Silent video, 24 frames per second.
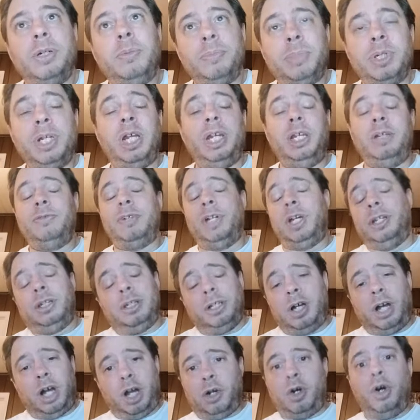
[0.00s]
But in any event,
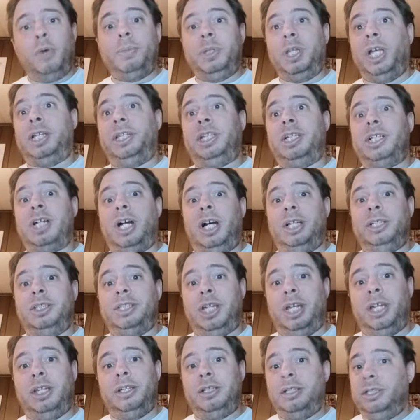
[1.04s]
I hope you like the
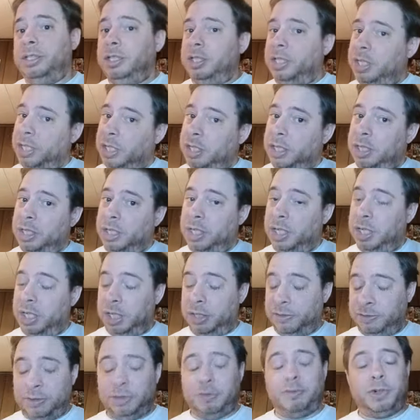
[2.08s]
content.
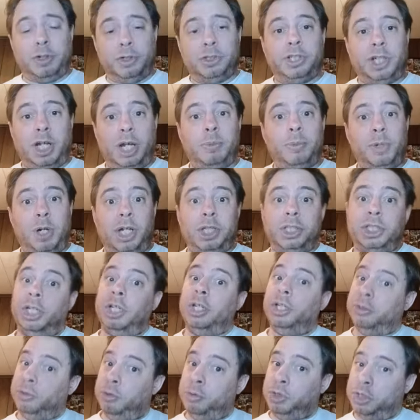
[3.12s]
And if it's your first time
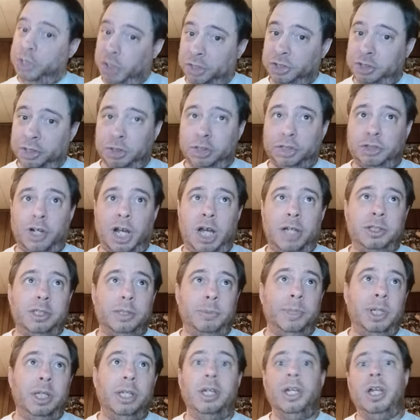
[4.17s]
watching and you just subscribed to
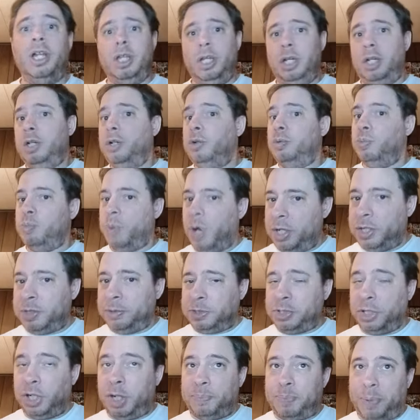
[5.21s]
me, welcome
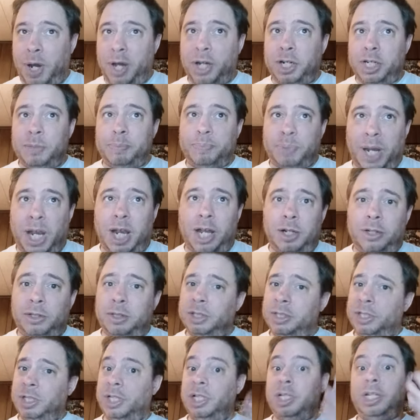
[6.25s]
to the party,
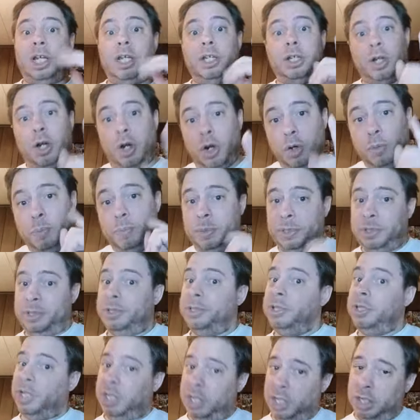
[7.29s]
pal! And I hope
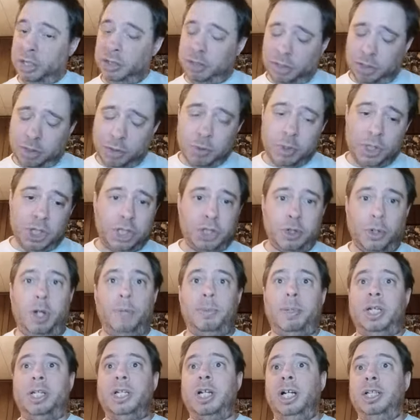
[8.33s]
and you enjoy
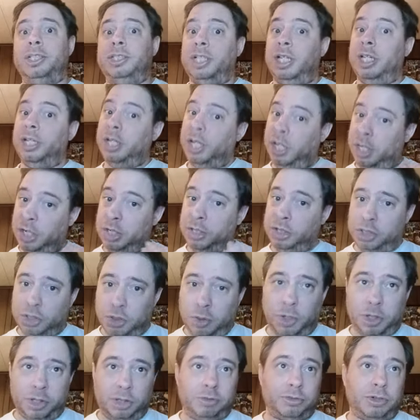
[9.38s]
my content and
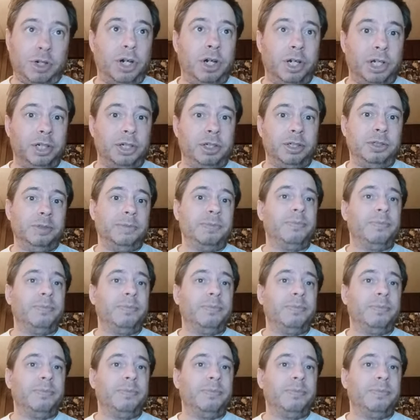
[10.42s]
enjoy the ride.